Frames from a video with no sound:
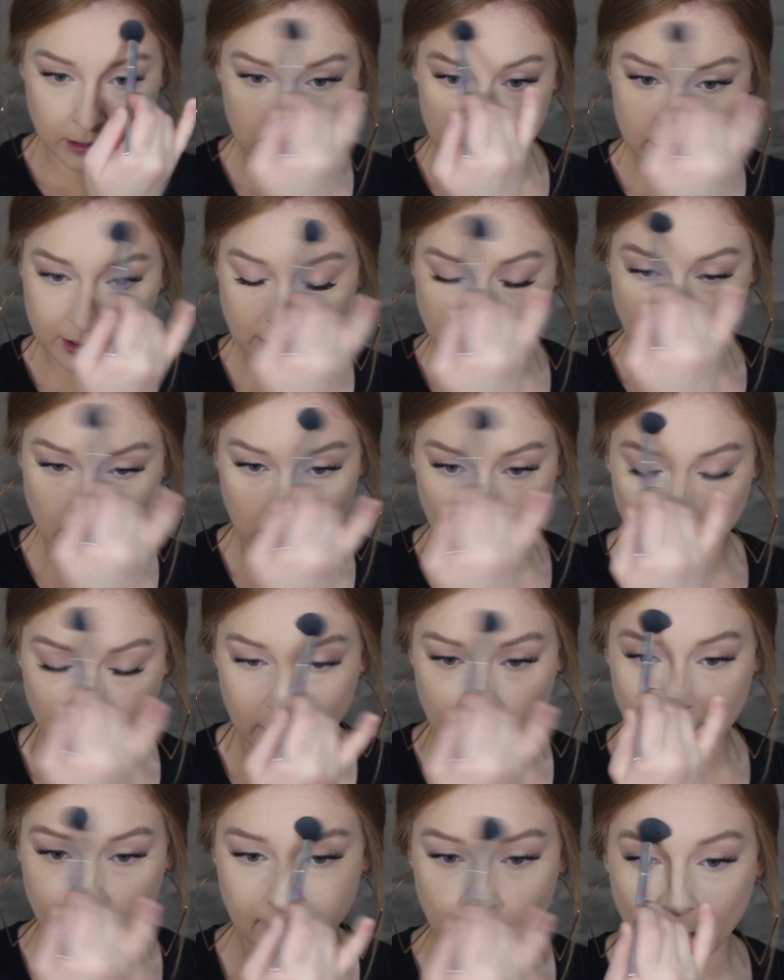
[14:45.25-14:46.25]
So
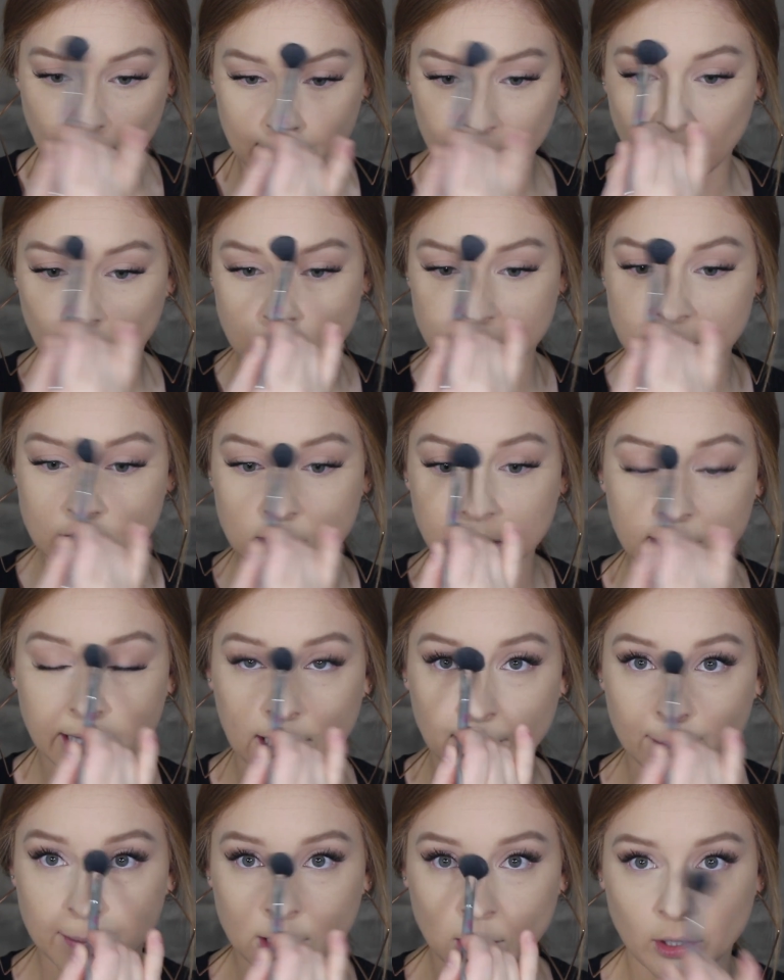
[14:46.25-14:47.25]
I'm constantly
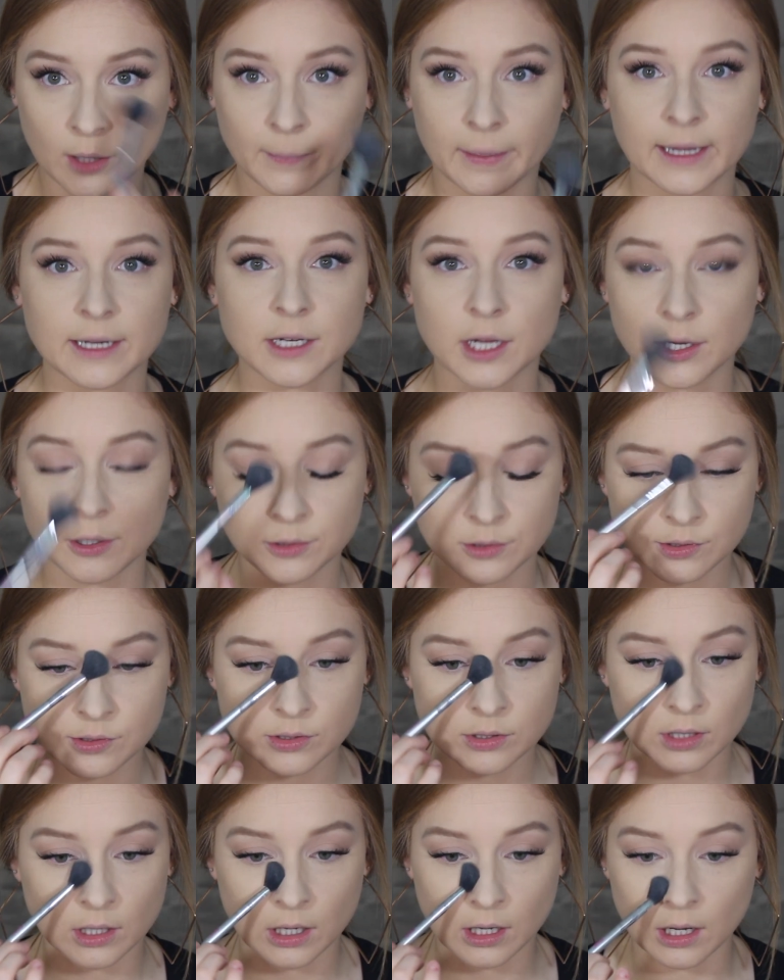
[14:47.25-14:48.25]
like blowing my
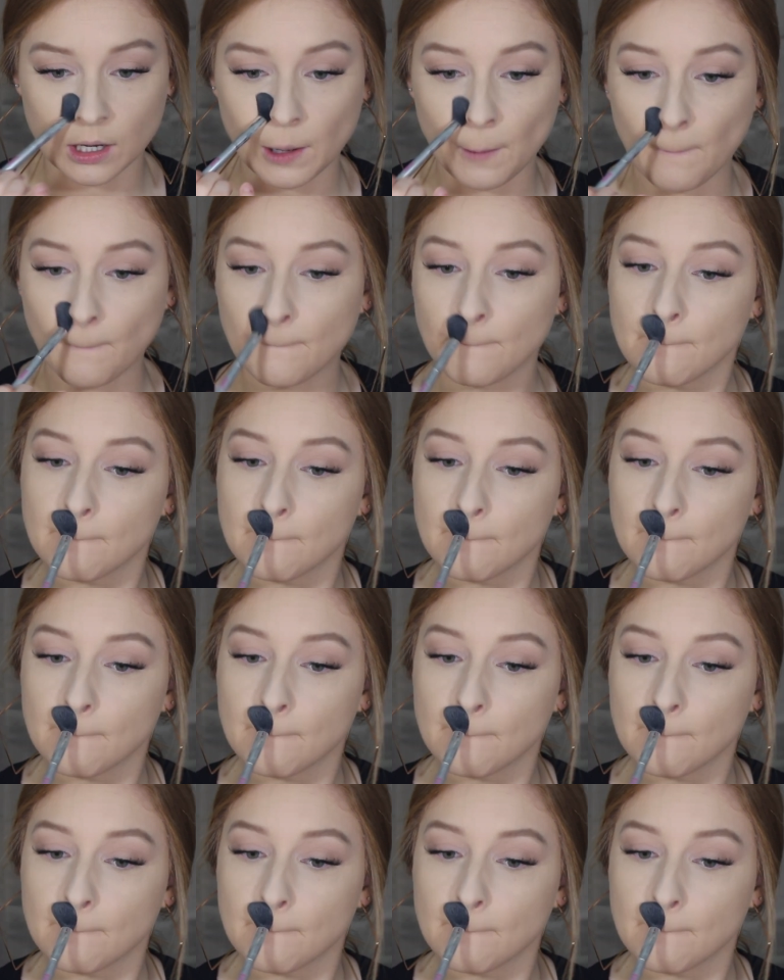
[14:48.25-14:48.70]
nose. And